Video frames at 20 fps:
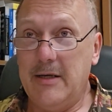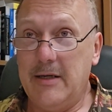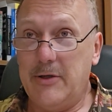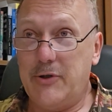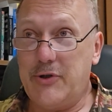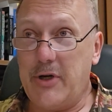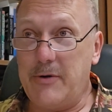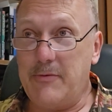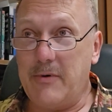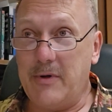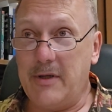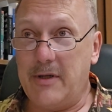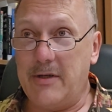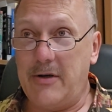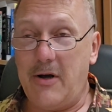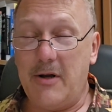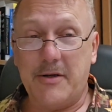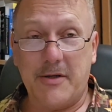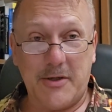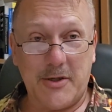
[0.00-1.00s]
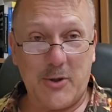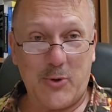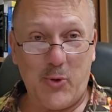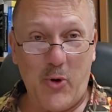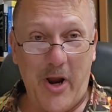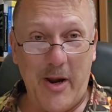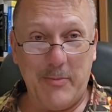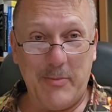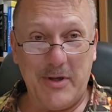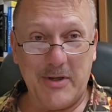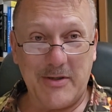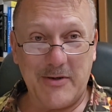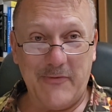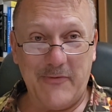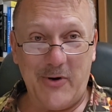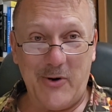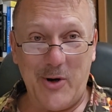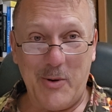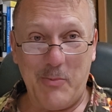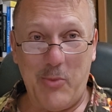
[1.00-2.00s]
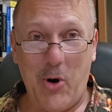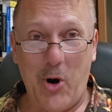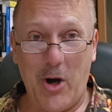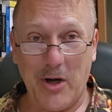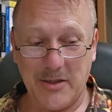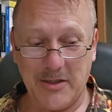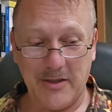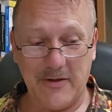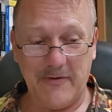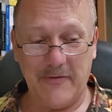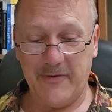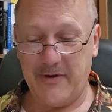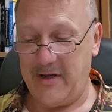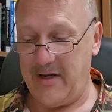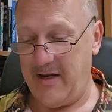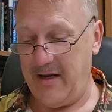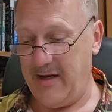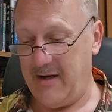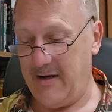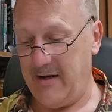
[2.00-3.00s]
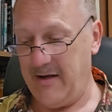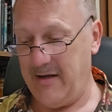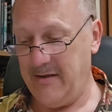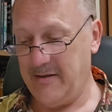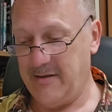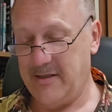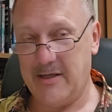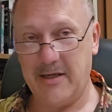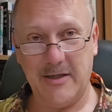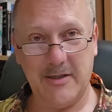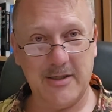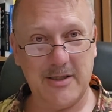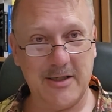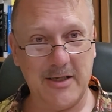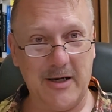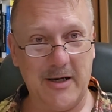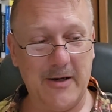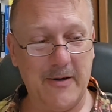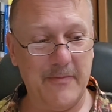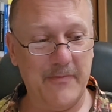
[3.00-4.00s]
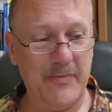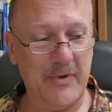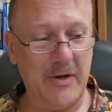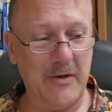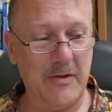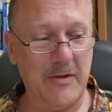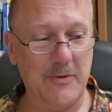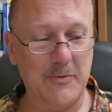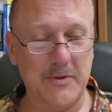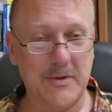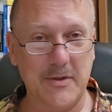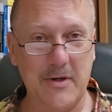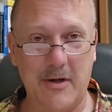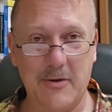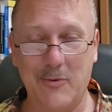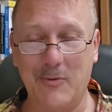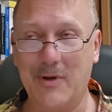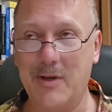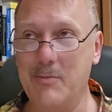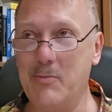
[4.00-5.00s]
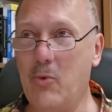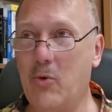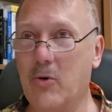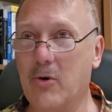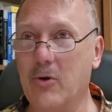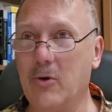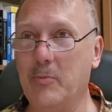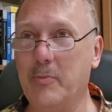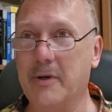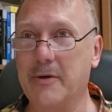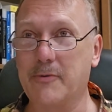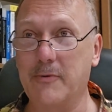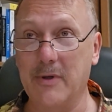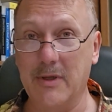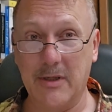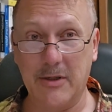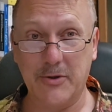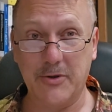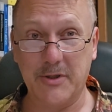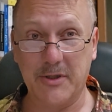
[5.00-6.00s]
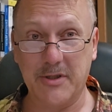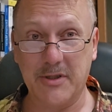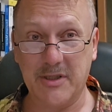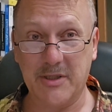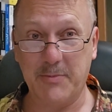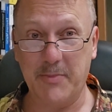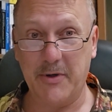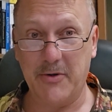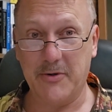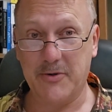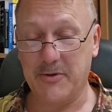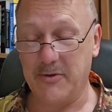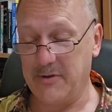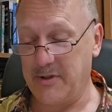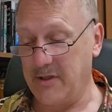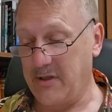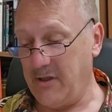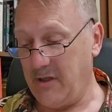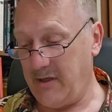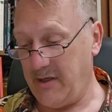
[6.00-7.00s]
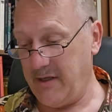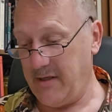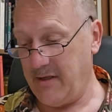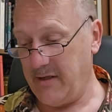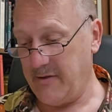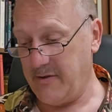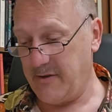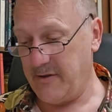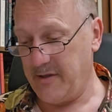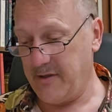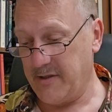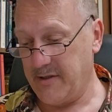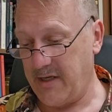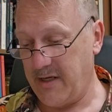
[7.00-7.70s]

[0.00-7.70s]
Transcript: generally not described as a very positive king. He's, he's um, there, there, was not only moral but religious and spiritual decline under his